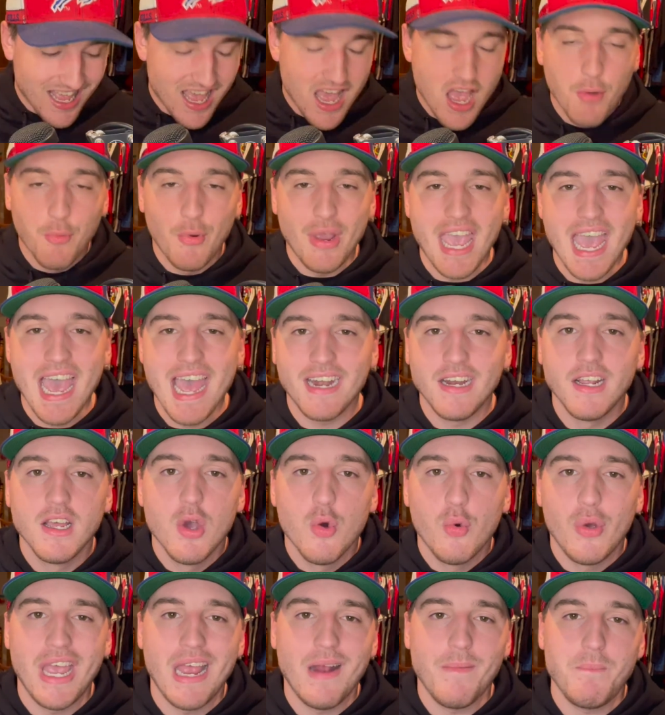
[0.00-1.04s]
we had
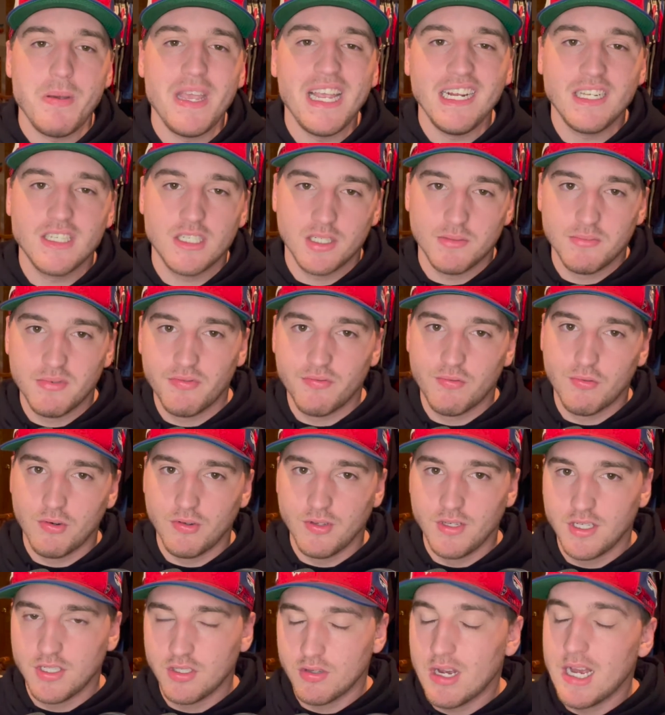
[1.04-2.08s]
pizza before
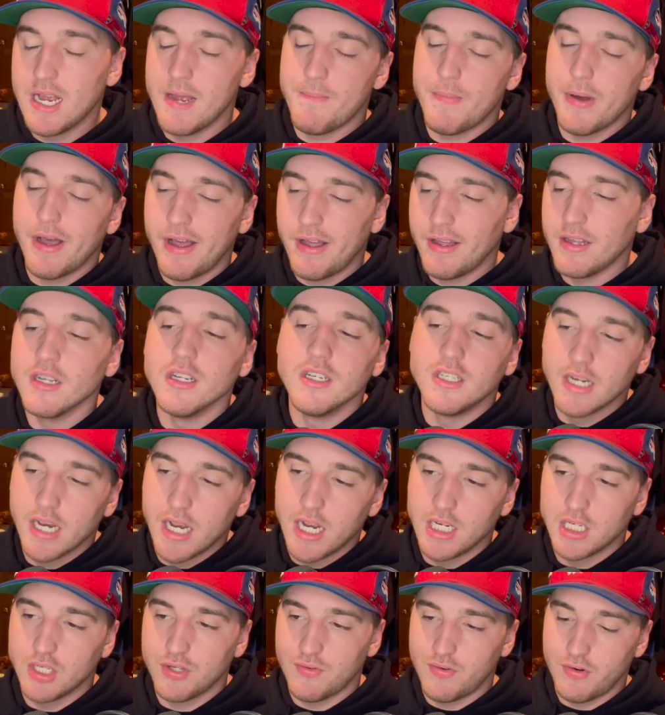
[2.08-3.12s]
this, so I
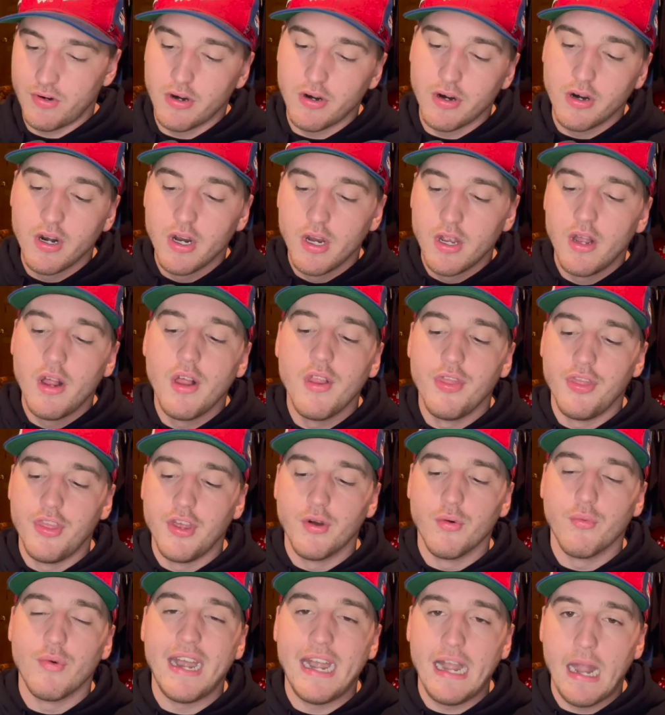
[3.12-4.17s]
apologize for the
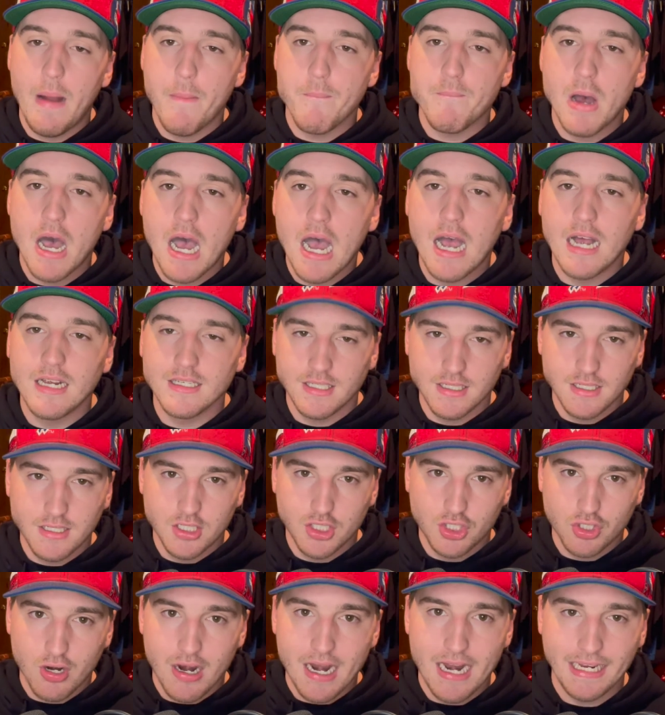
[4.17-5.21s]
random pauses to
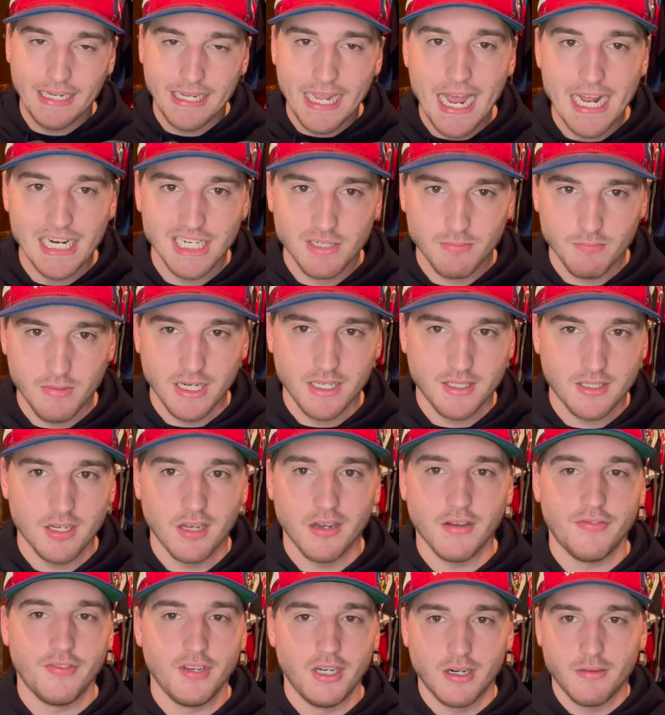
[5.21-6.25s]
try and catch
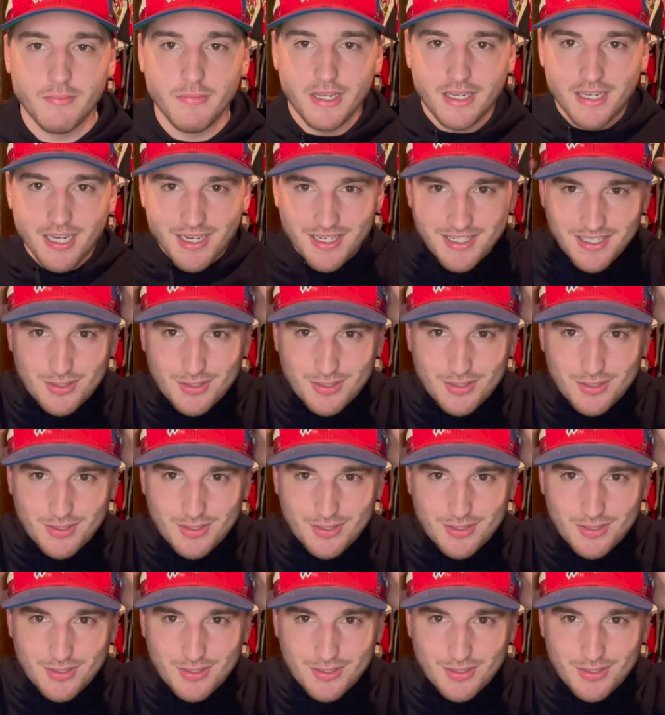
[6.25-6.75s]
myself here because